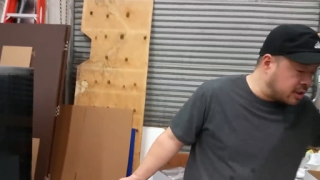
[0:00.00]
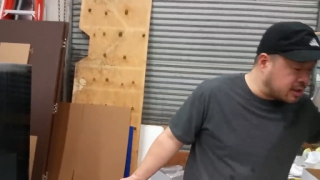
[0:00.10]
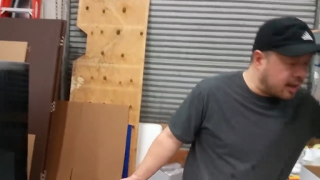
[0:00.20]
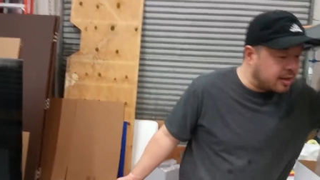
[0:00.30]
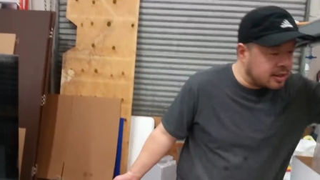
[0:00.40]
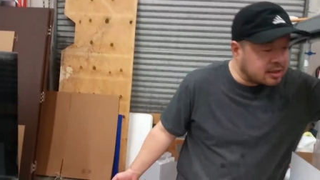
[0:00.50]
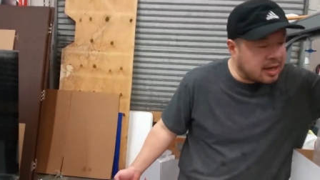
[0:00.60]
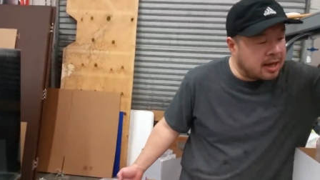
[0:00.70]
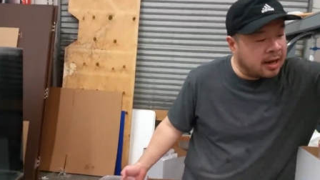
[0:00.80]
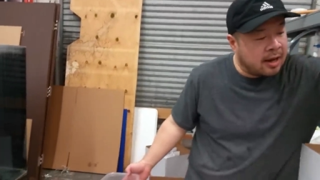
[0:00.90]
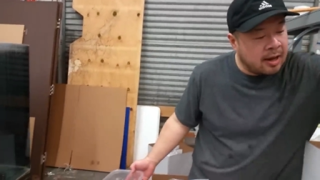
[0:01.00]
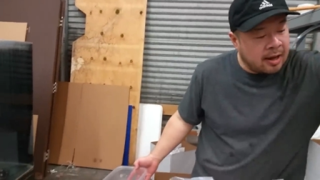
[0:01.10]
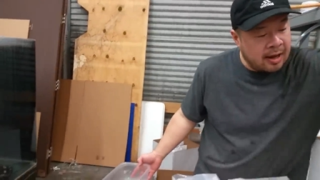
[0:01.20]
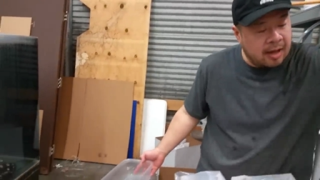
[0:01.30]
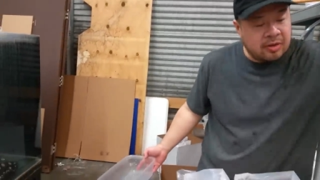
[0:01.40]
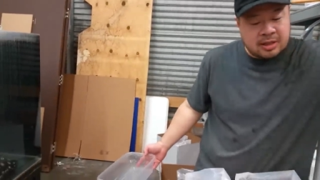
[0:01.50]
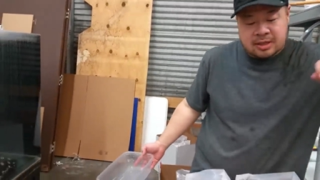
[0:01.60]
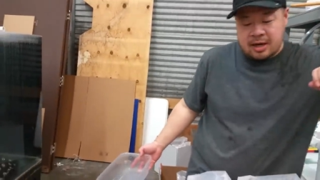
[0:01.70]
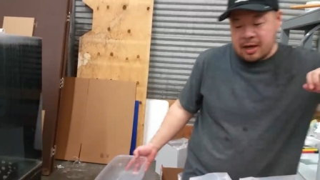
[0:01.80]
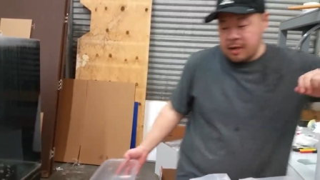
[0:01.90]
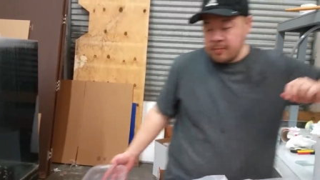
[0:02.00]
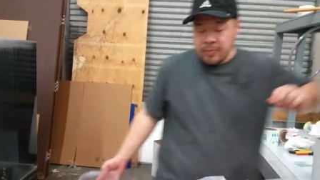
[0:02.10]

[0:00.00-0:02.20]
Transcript: this guy, this guy, and this guy.